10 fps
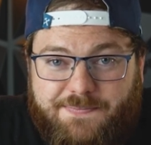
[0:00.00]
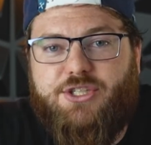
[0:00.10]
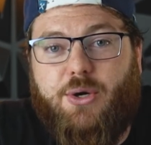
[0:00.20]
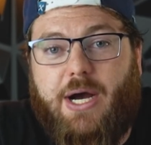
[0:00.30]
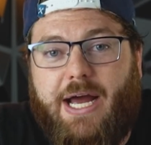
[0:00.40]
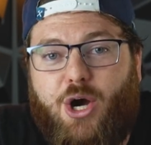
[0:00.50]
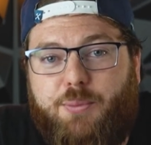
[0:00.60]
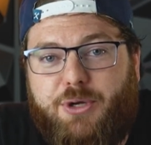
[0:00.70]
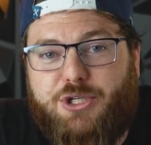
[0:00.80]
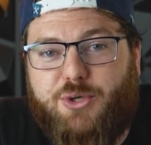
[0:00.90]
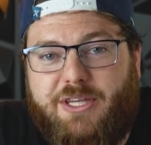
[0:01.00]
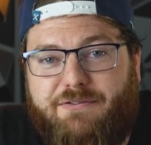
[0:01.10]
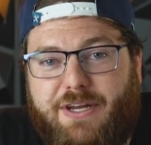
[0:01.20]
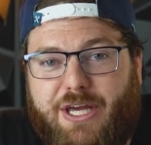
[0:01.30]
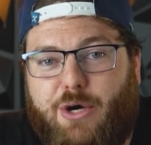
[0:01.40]
So I hope you enjoyed the
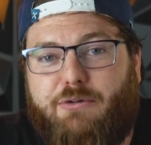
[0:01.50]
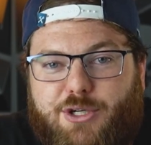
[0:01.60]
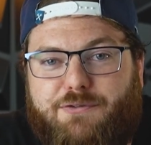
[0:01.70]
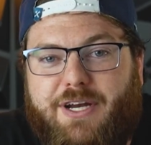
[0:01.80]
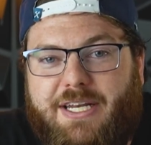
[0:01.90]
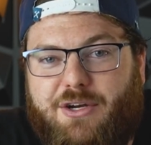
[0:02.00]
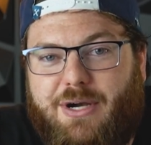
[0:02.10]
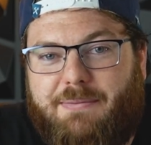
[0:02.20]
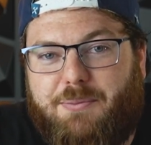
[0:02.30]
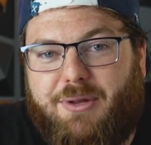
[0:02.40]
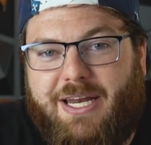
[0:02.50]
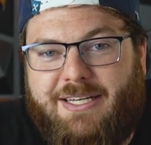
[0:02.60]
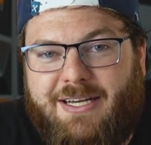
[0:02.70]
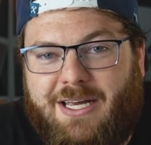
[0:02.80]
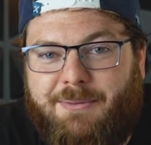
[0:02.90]
video. Don't forget to grab the planning
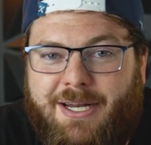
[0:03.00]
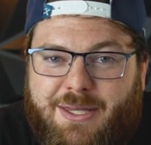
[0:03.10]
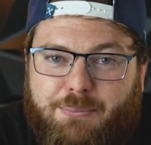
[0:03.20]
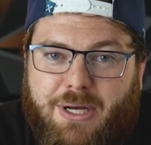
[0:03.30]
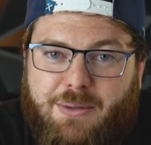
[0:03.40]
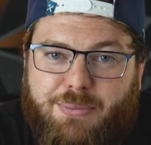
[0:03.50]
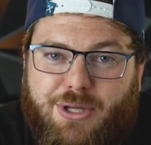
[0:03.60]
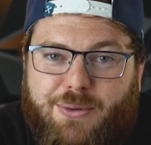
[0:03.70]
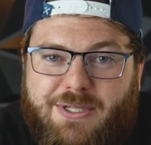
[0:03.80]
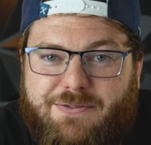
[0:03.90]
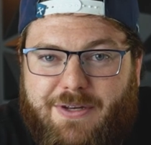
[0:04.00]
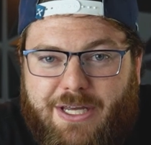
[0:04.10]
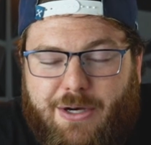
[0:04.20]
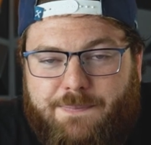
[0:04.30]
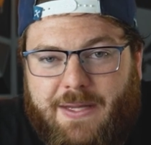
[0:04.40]
document at the button below this
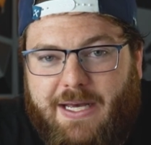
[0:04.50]
video.